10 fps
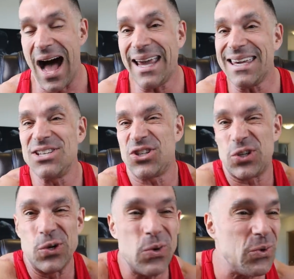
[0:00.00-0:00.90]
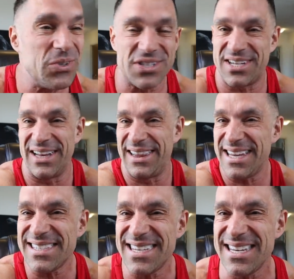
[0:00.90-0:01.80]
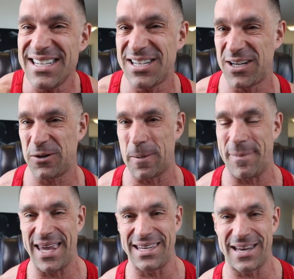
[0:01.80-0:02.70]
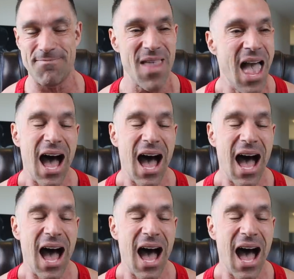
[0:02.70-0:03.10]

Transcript: I can choose to listen to your opinion.